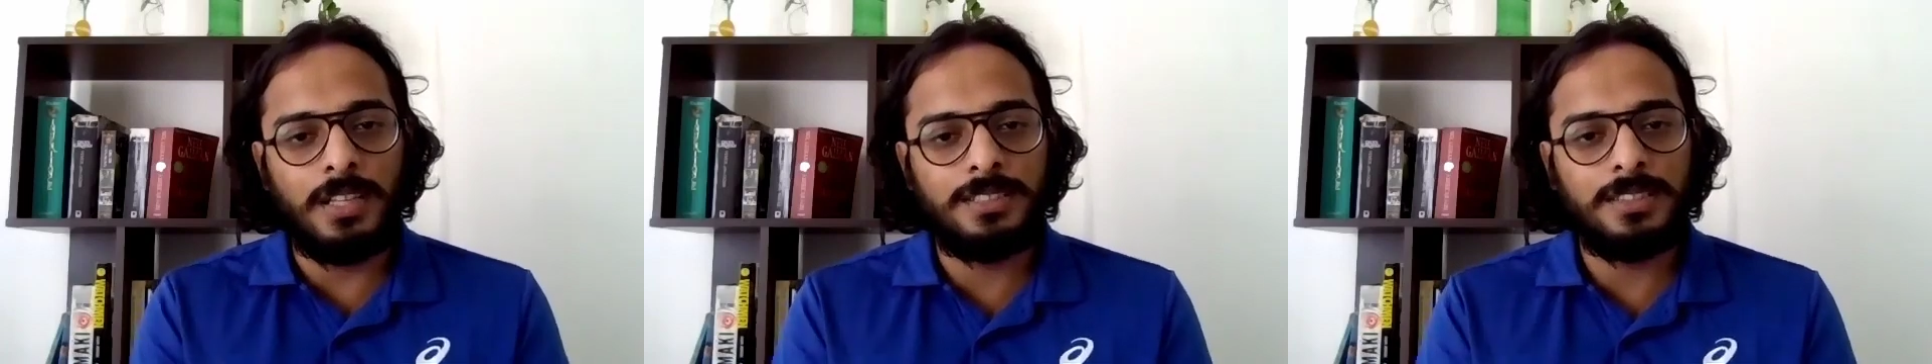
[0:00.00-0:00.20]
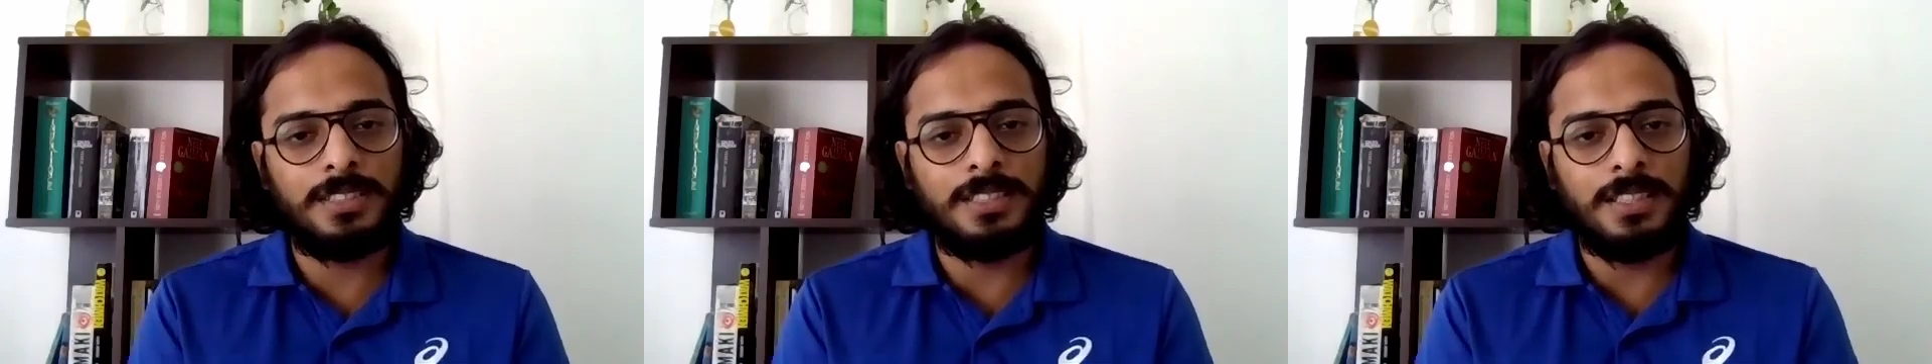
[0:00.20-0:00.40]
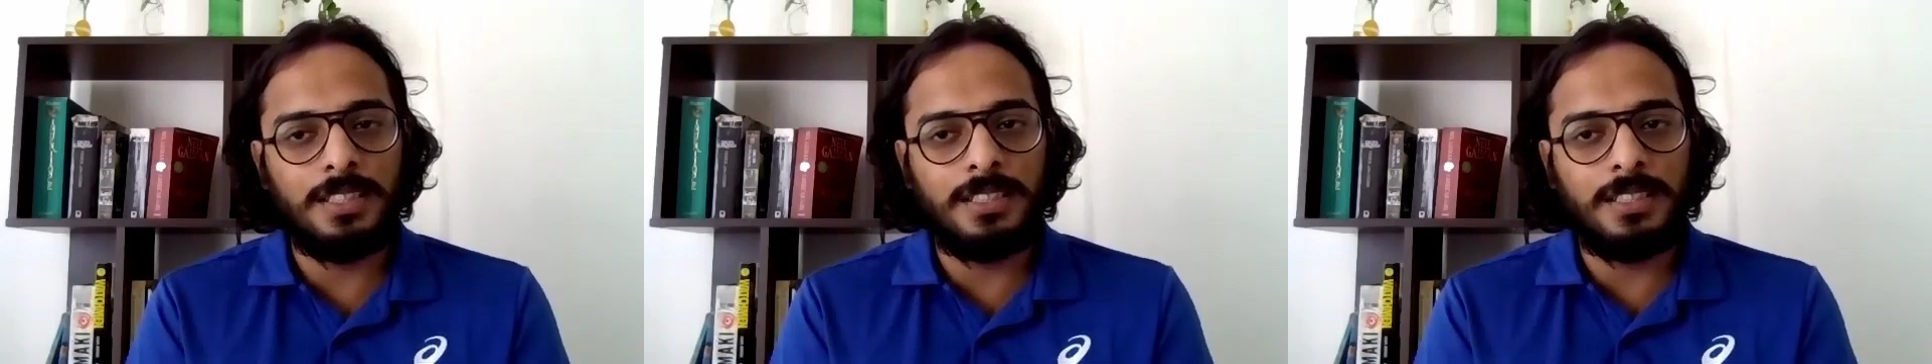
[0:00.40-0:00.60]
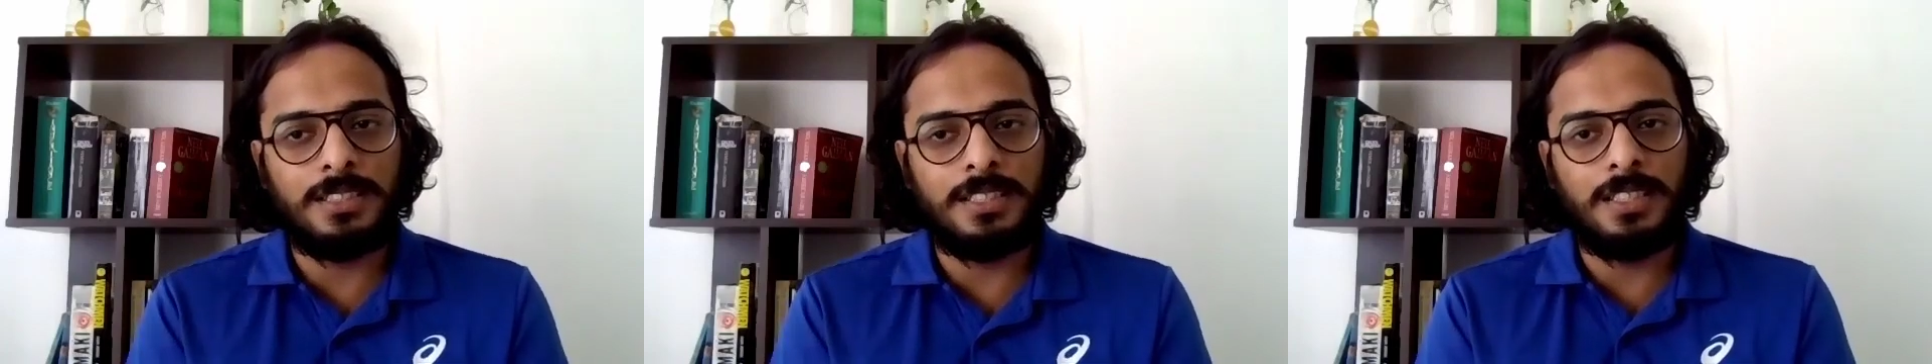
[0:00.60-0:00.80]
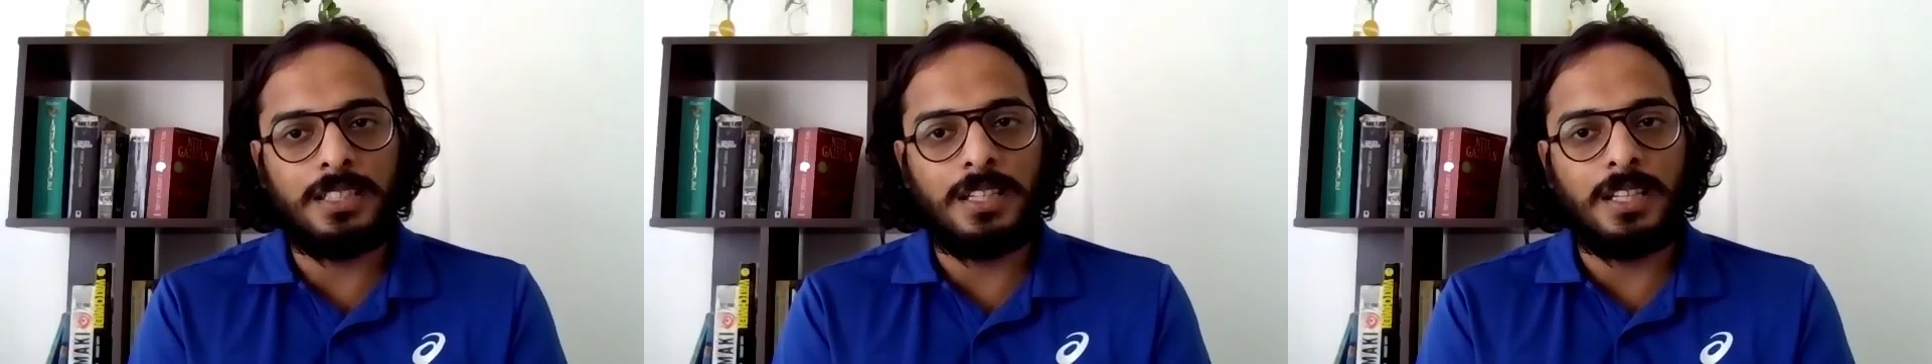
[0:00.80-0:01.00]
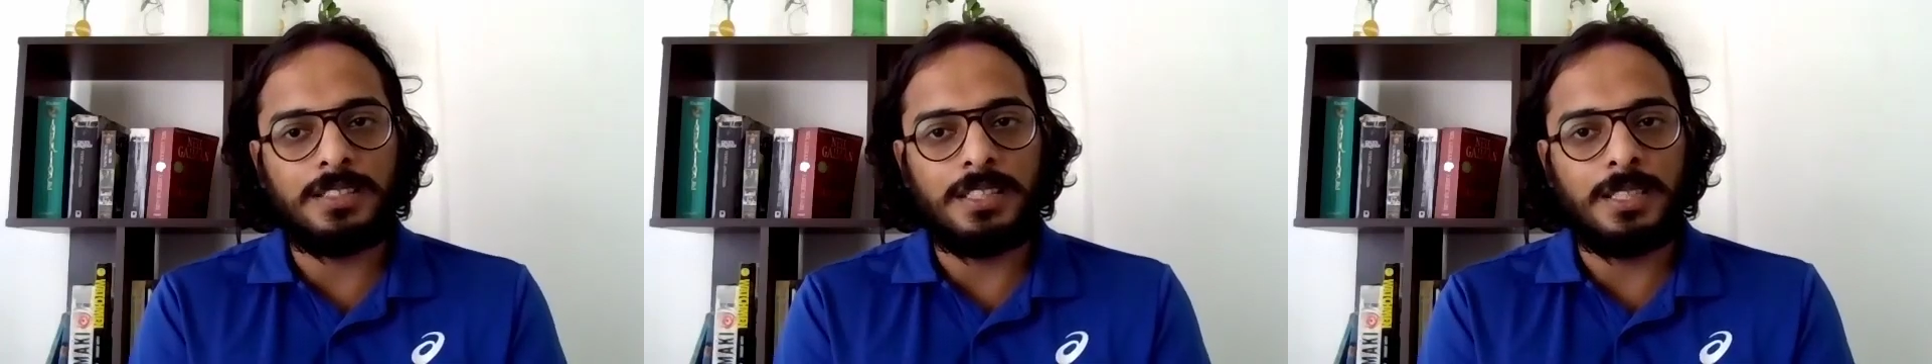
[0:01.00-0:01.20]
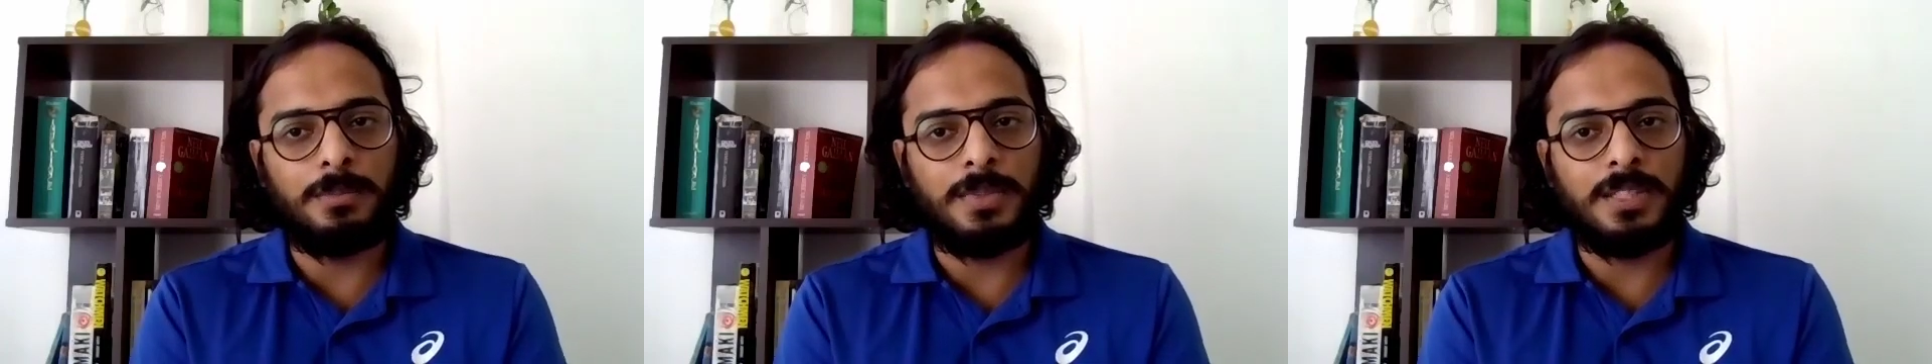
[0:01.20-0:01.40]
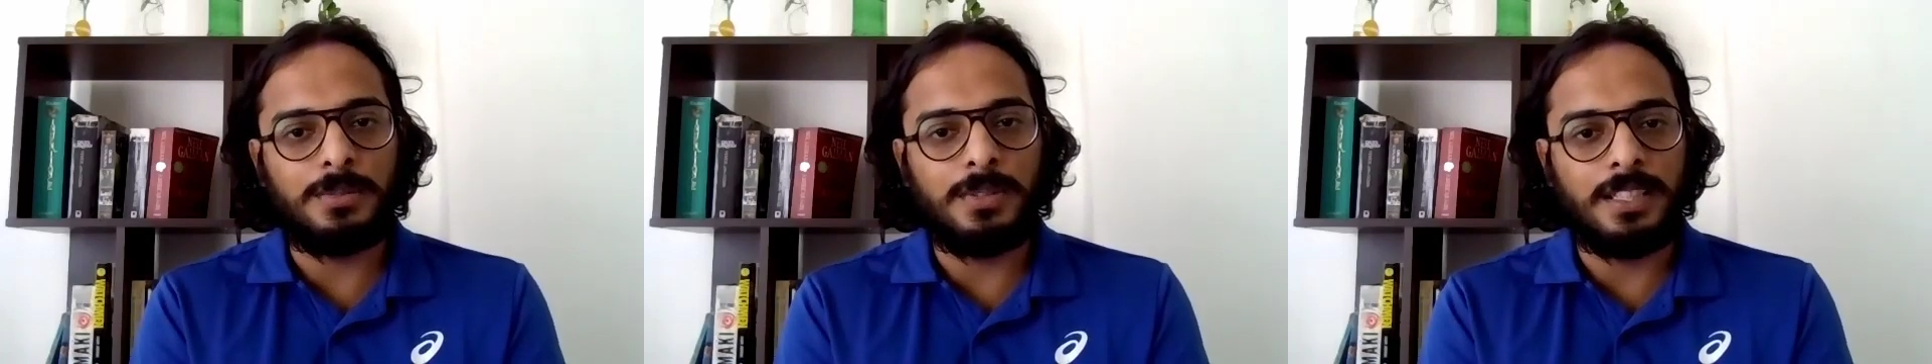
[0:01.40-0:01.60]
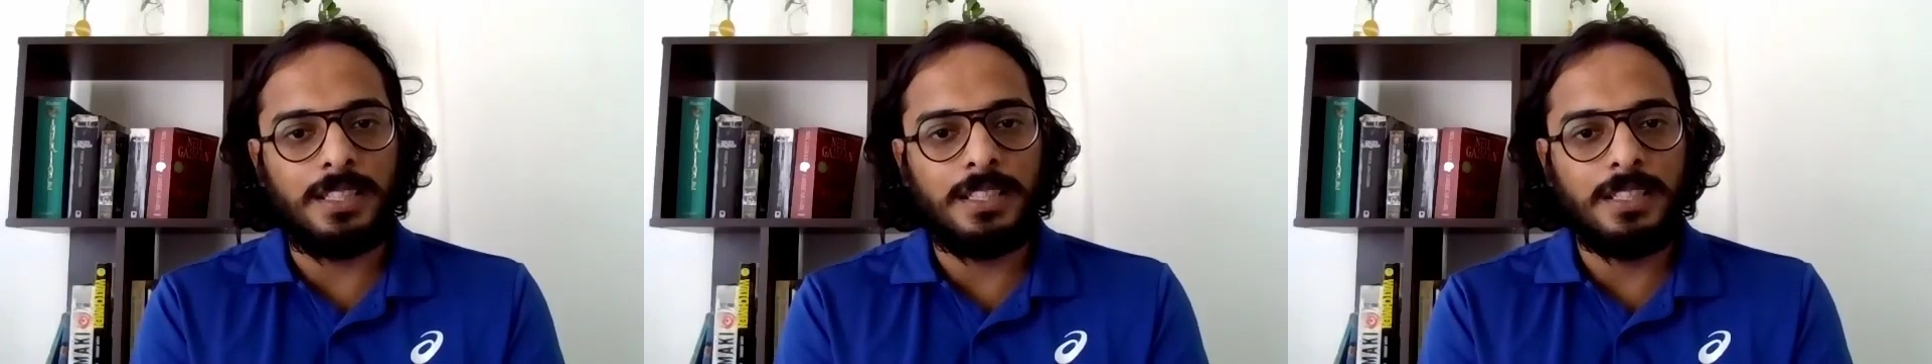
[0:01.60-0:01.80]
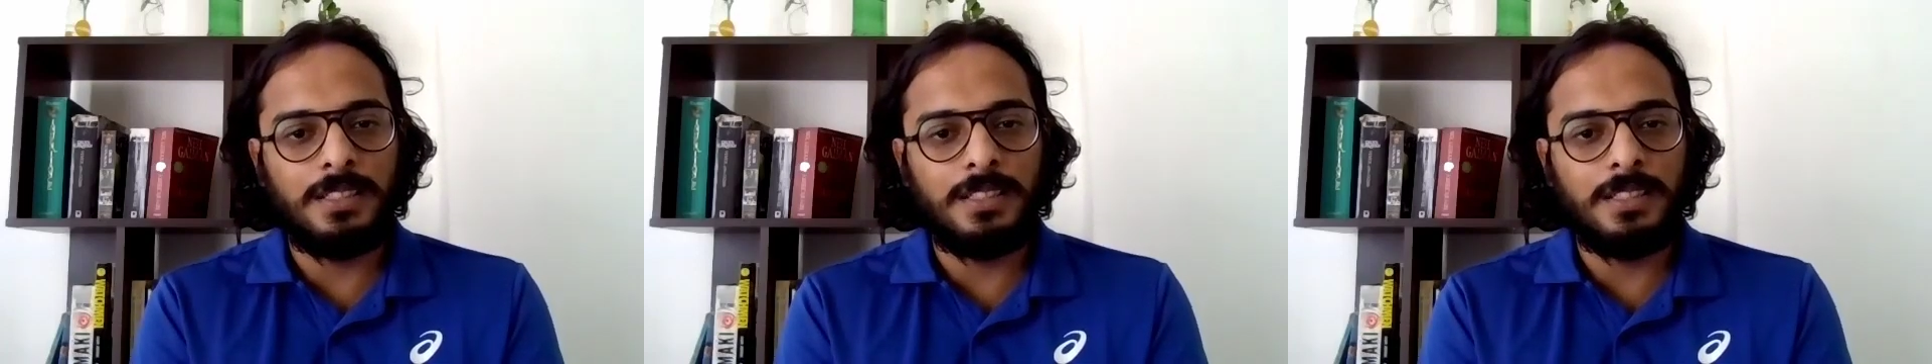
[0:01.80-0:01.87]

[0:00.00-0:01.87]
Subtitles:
assistant in the senior national team as well?